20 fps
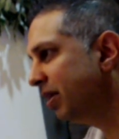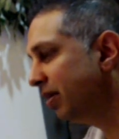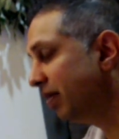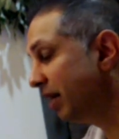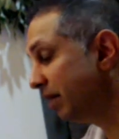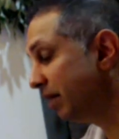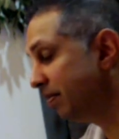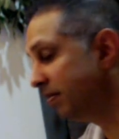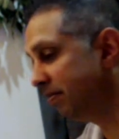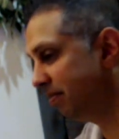
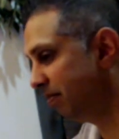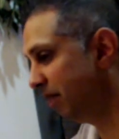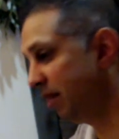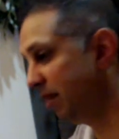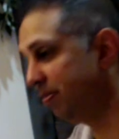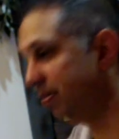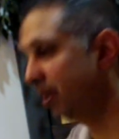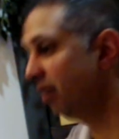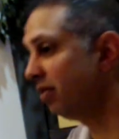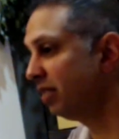like
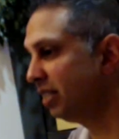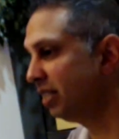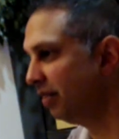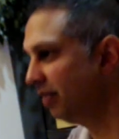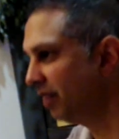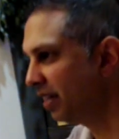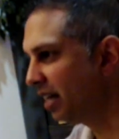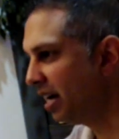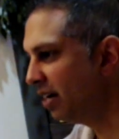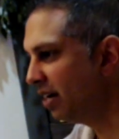my parents,
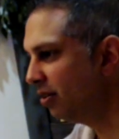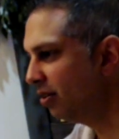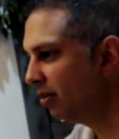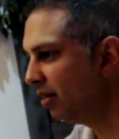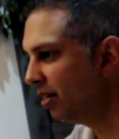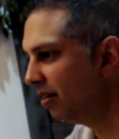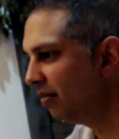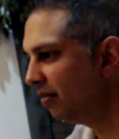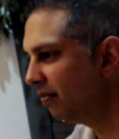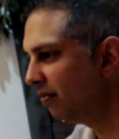stuff like that, who
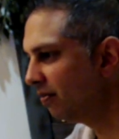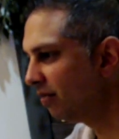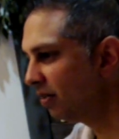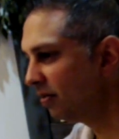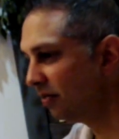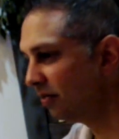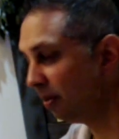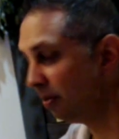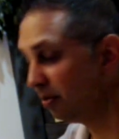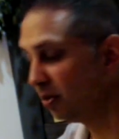have
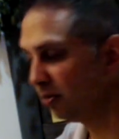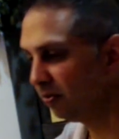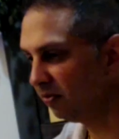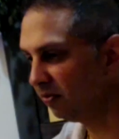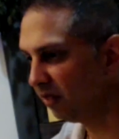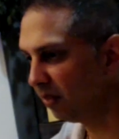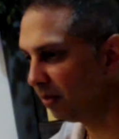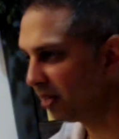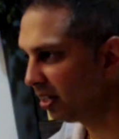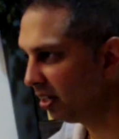from
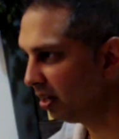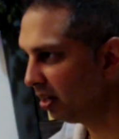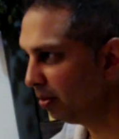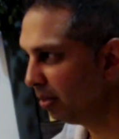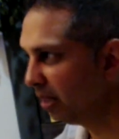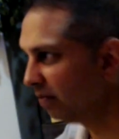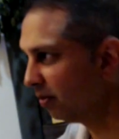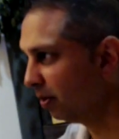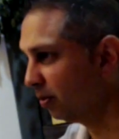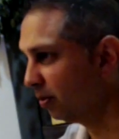the
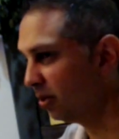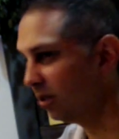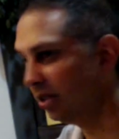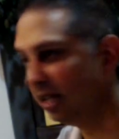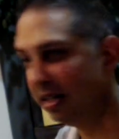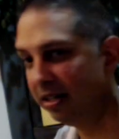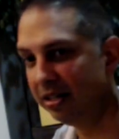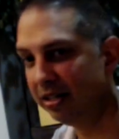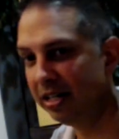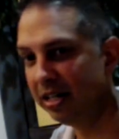Caribbean, from
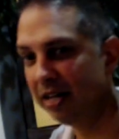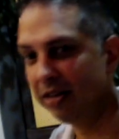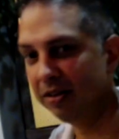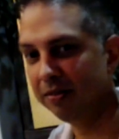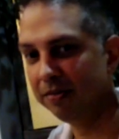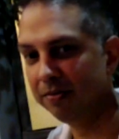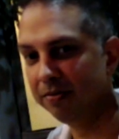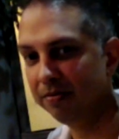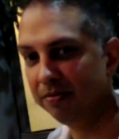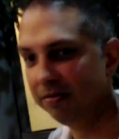Trinidad, and
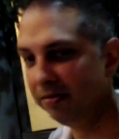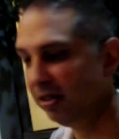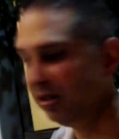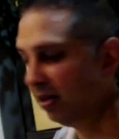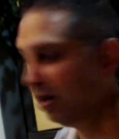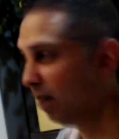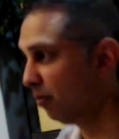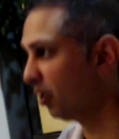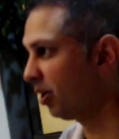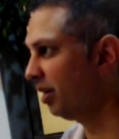now,
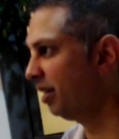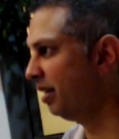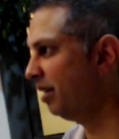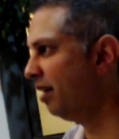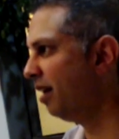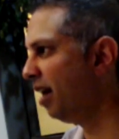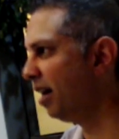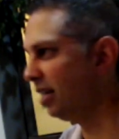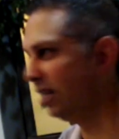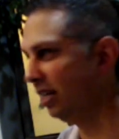I'm working in
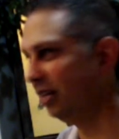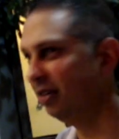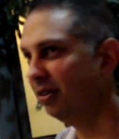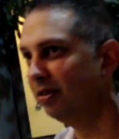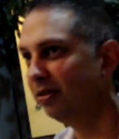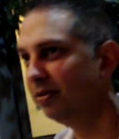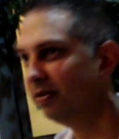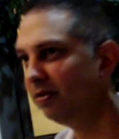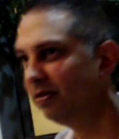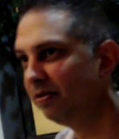hockey.
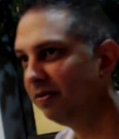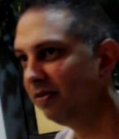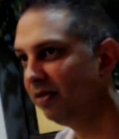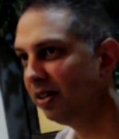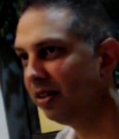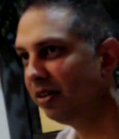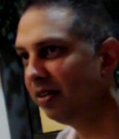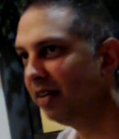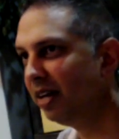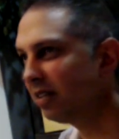Go
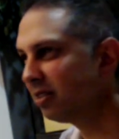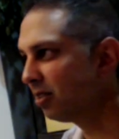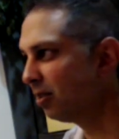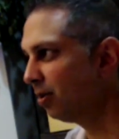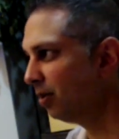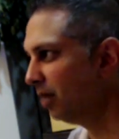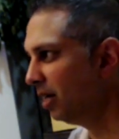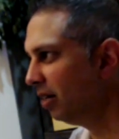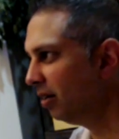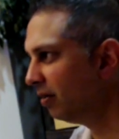figure that
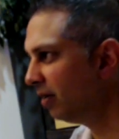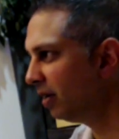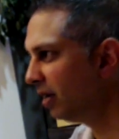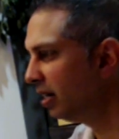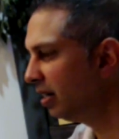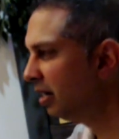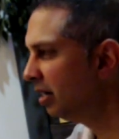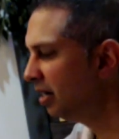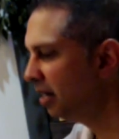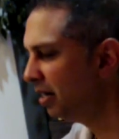story out,
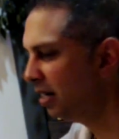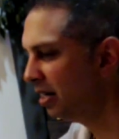right?